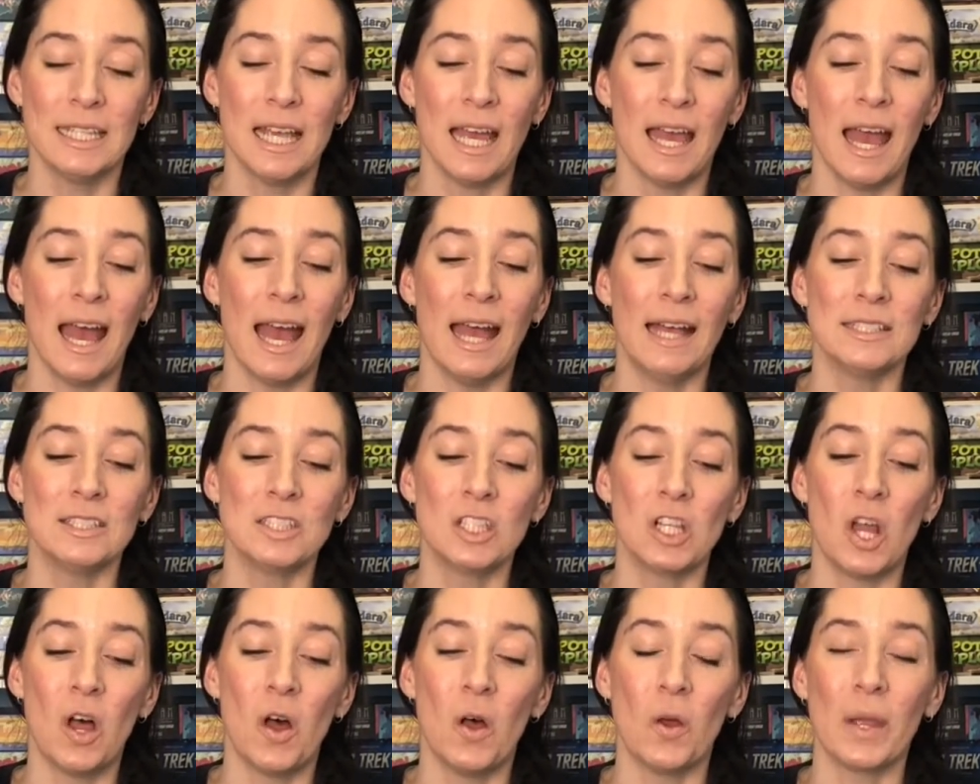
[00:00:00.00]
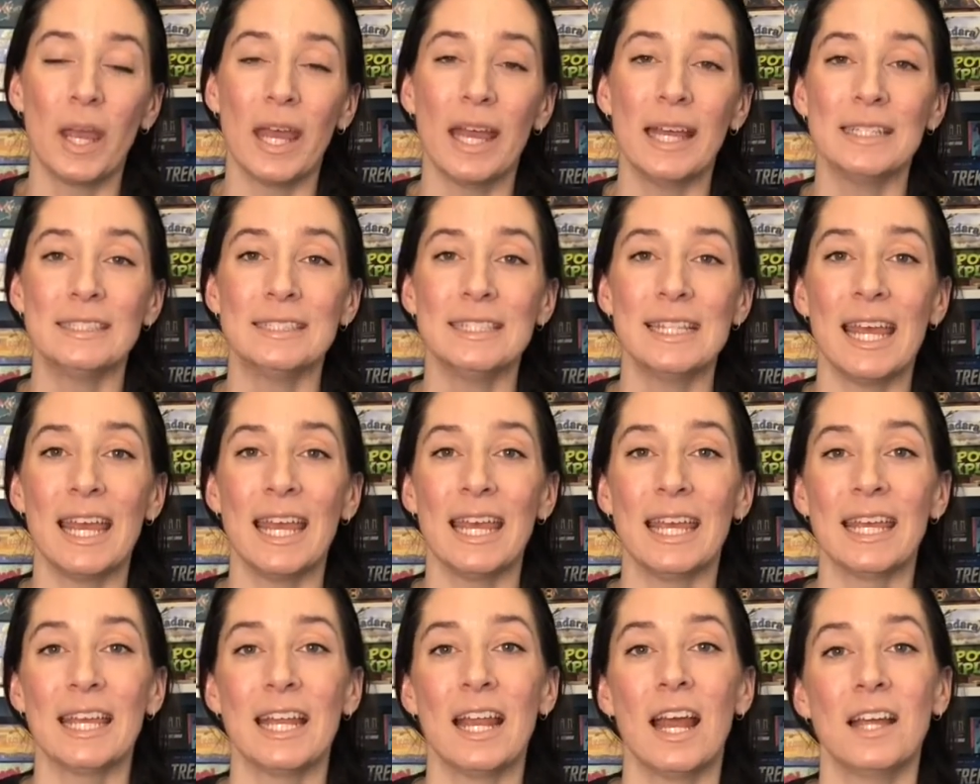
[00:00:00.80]
as long as they
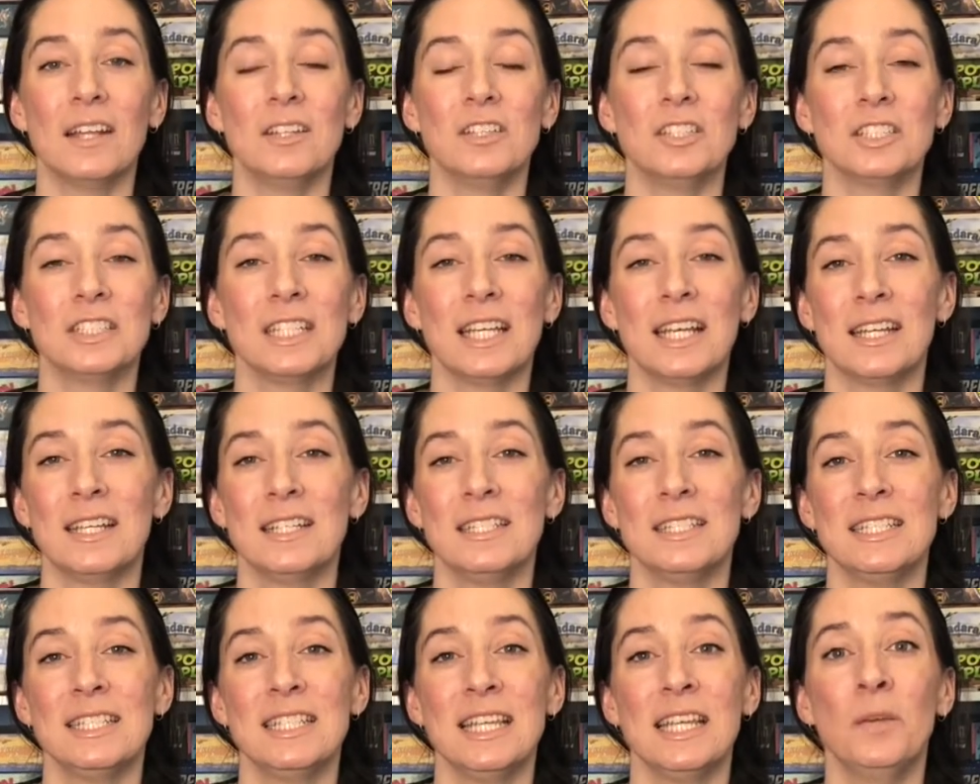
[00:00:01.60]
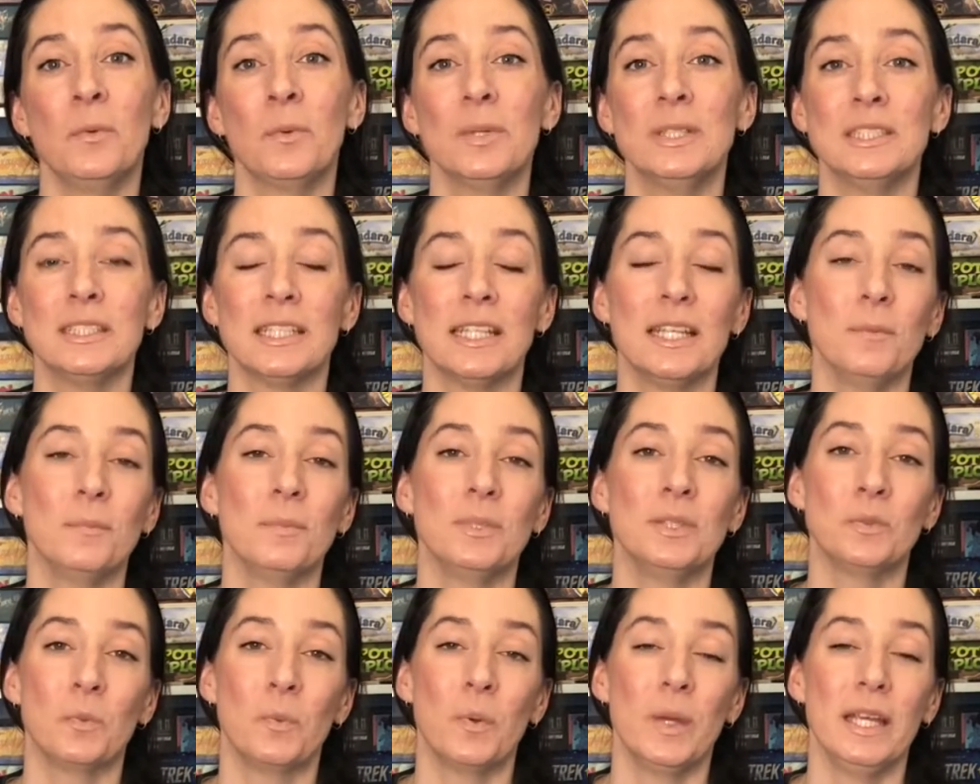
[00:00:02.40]
can understand sequencing
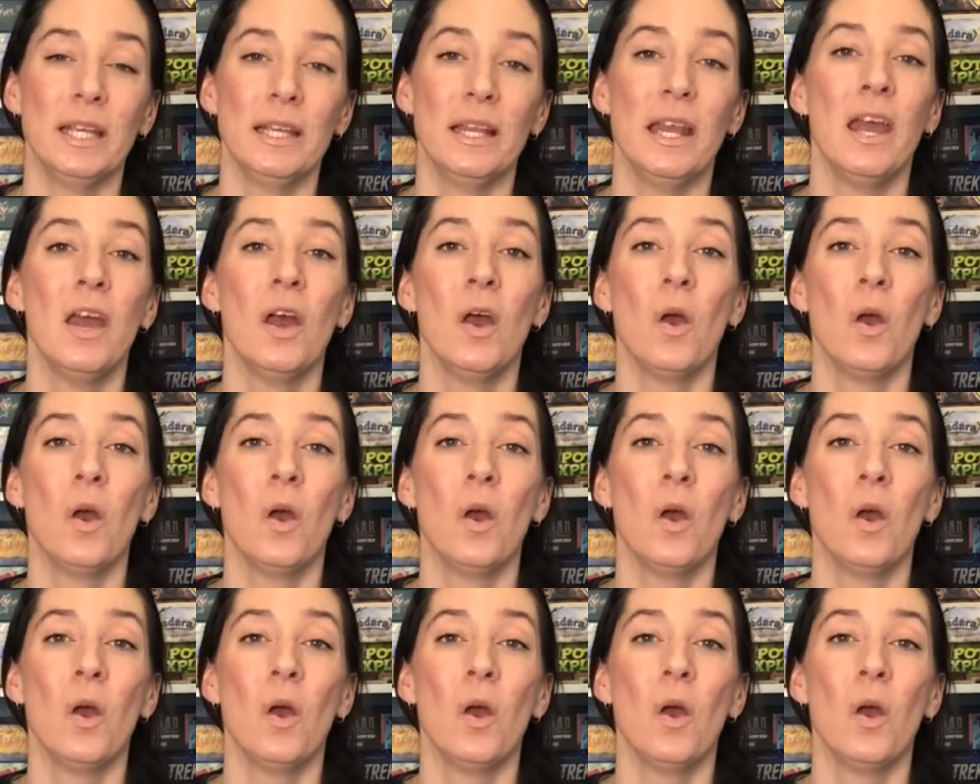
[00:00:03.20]
between